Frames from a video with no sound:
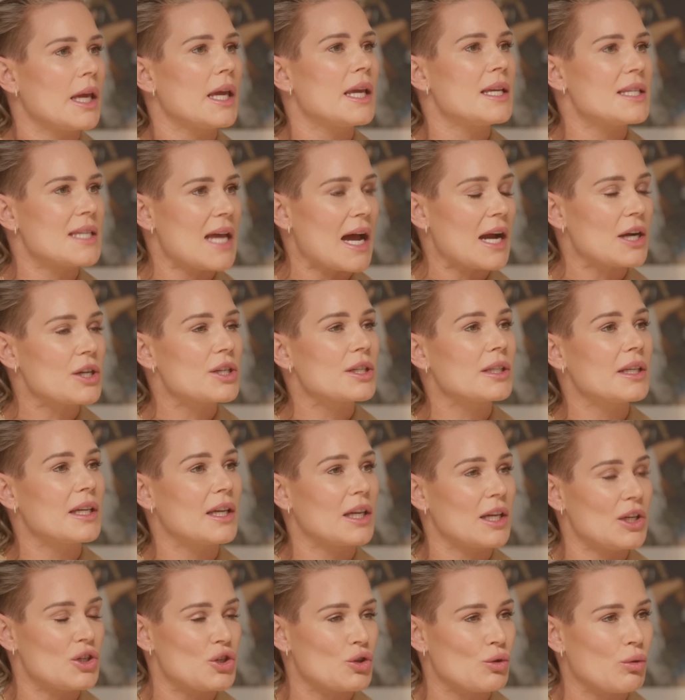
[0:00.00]
He's actually
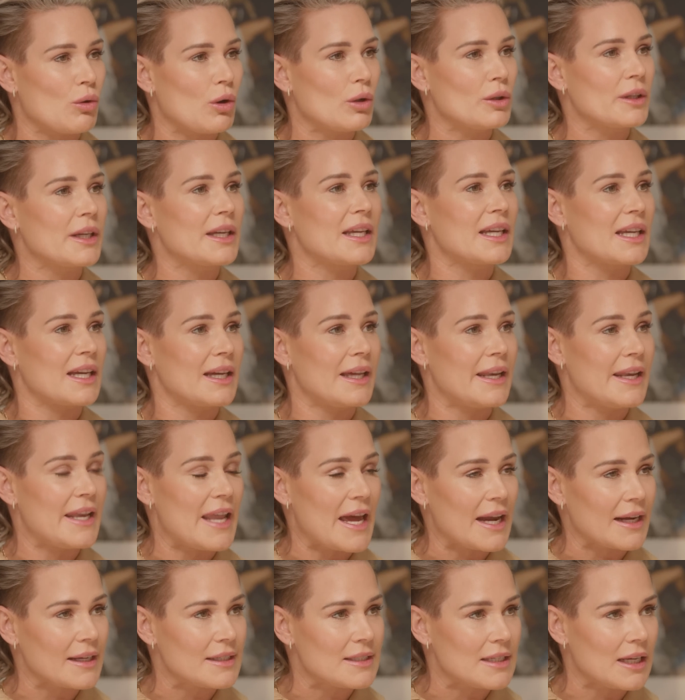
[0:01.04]
controlling, mm-hmm.
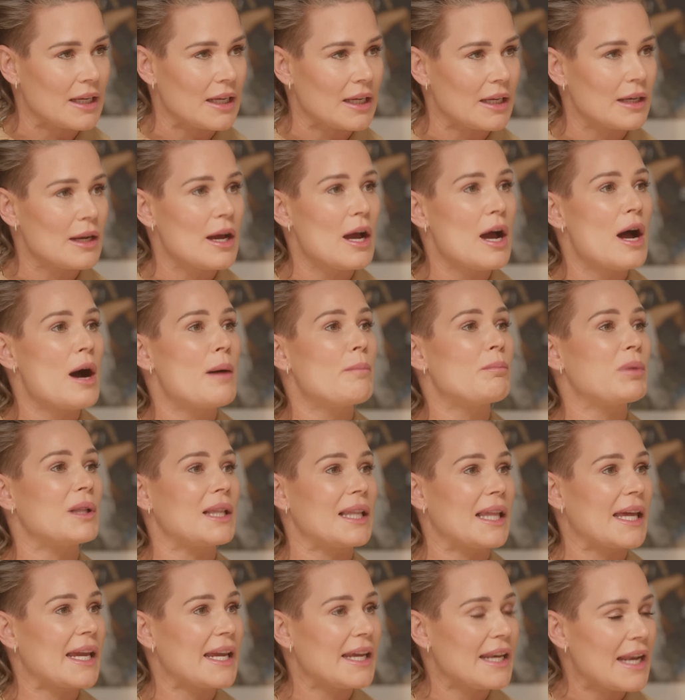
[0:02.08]
connecting, playing out of the back,
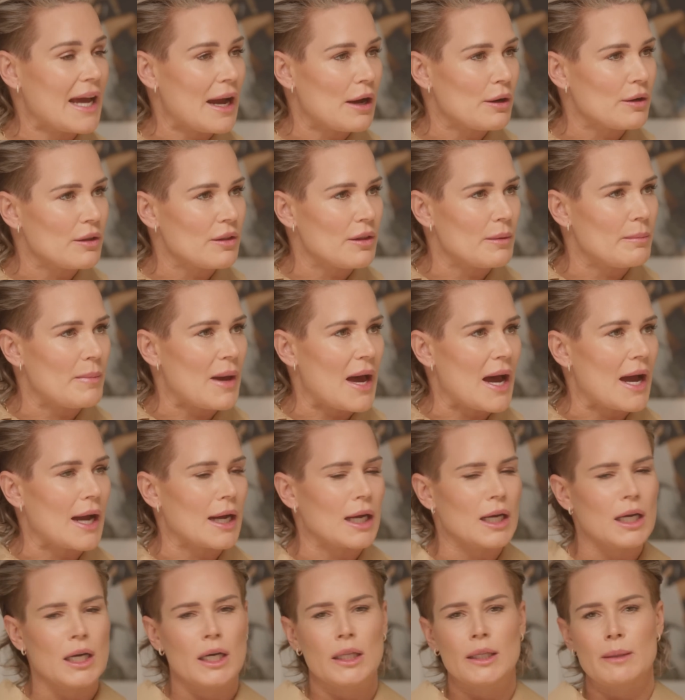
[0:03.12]
playing out of the
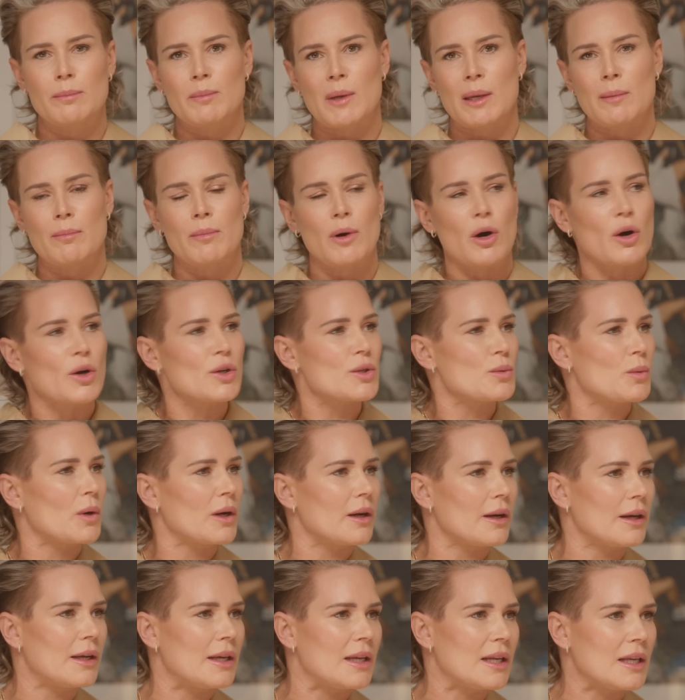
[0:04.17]
back, clipping balls
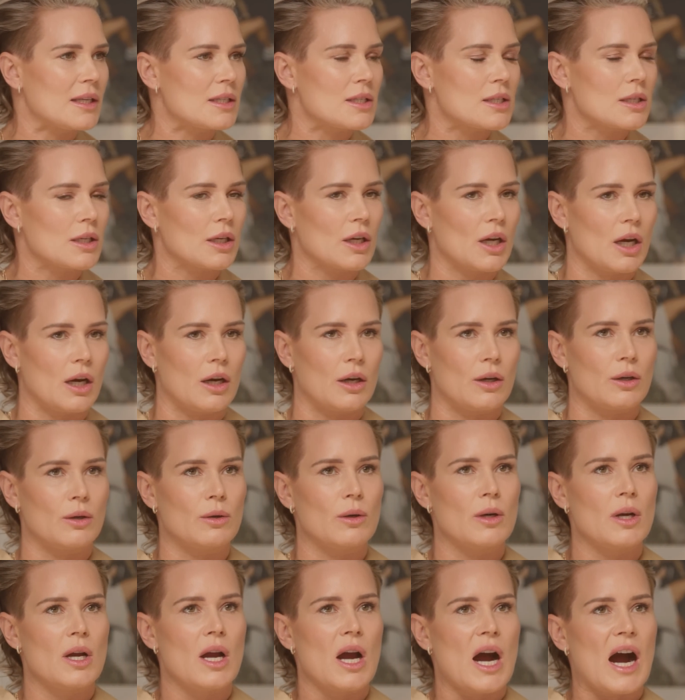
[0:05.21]
where it needs to
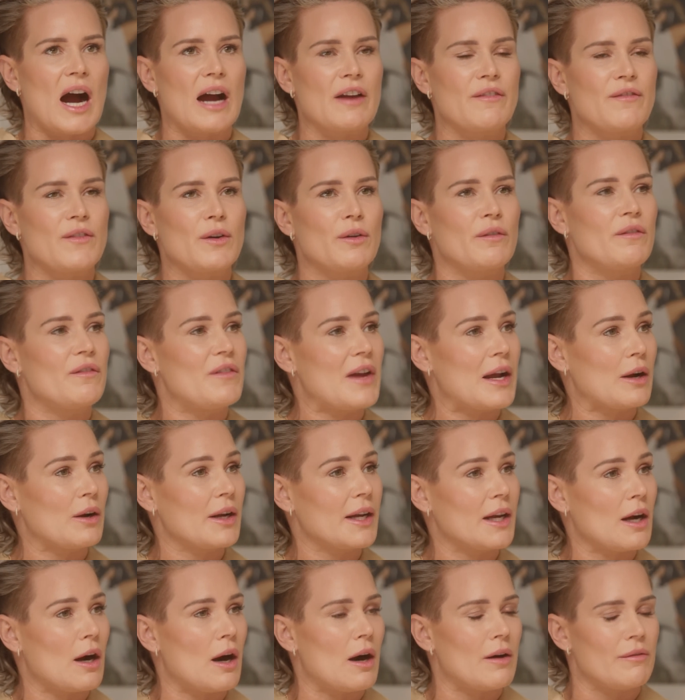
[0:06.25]
go. I feel
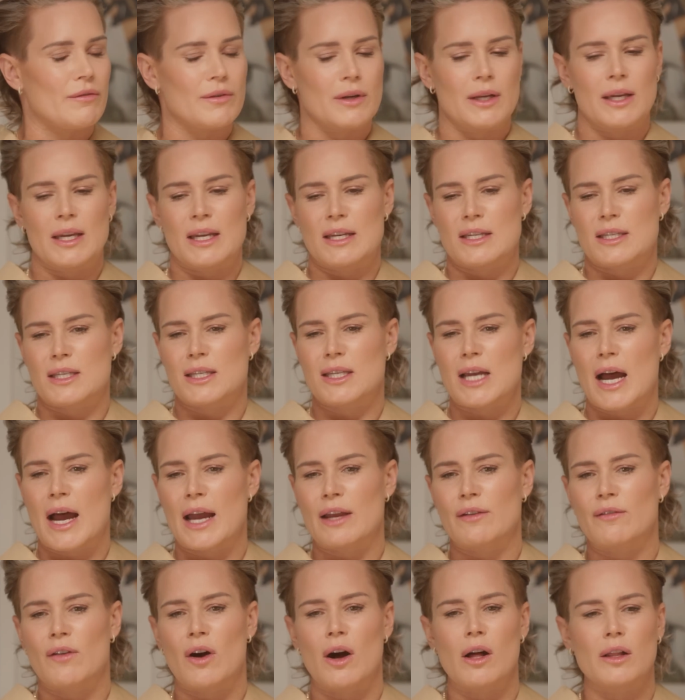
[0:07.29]
very confident. His
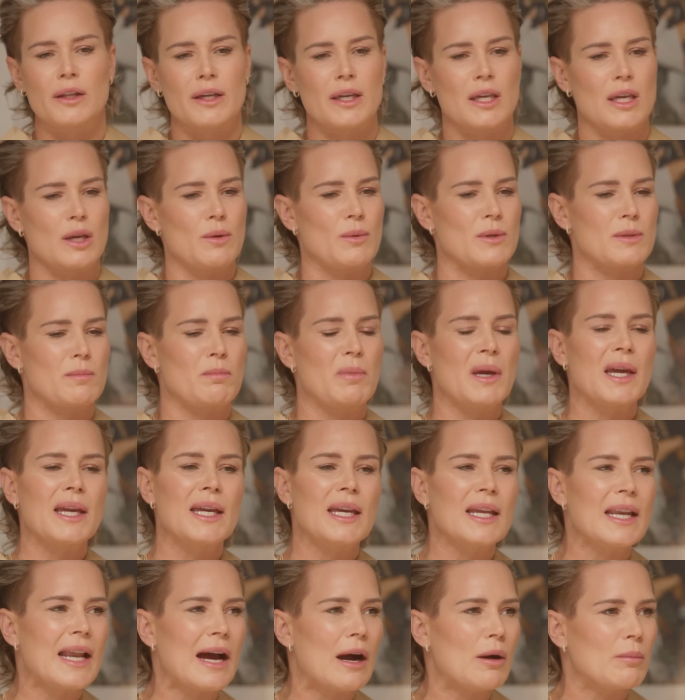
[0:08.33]
side volley, he mm. was mm-hmm.
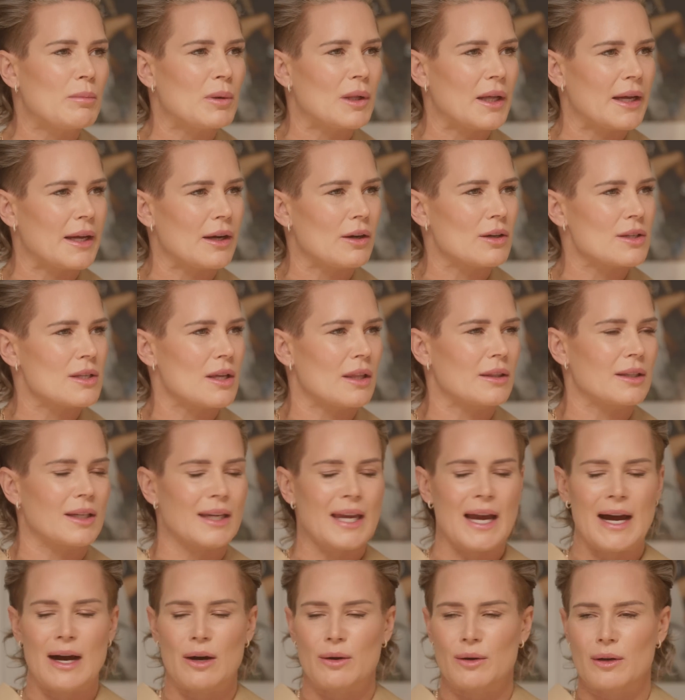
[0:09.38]
picking out players on the
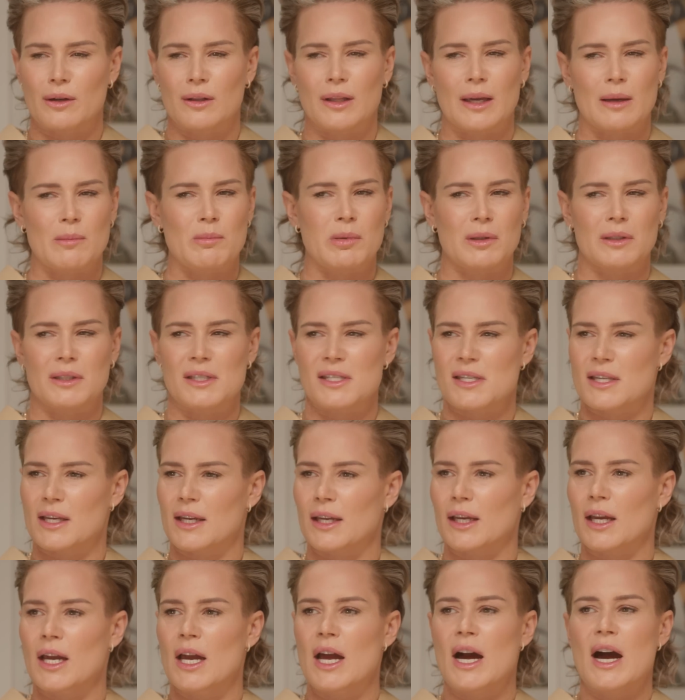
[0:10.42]
counter like mm-hmm. Pulisic.
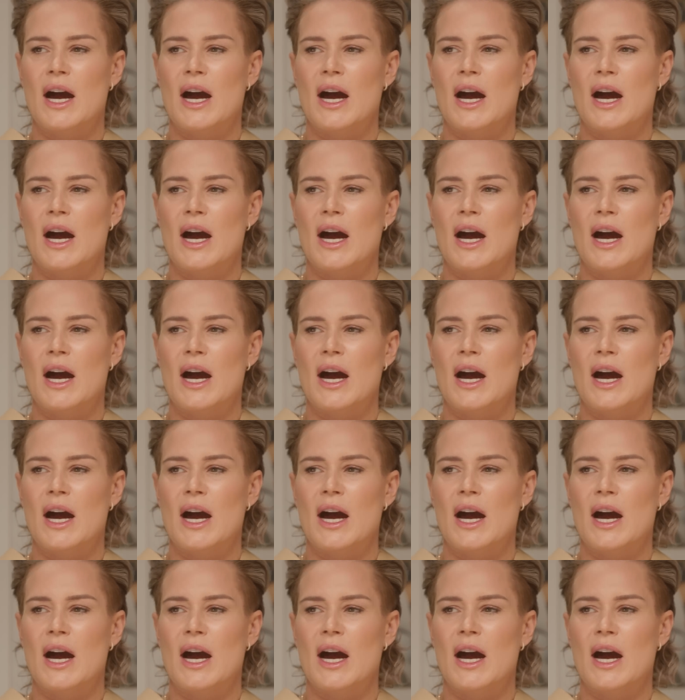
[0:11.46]
Mm.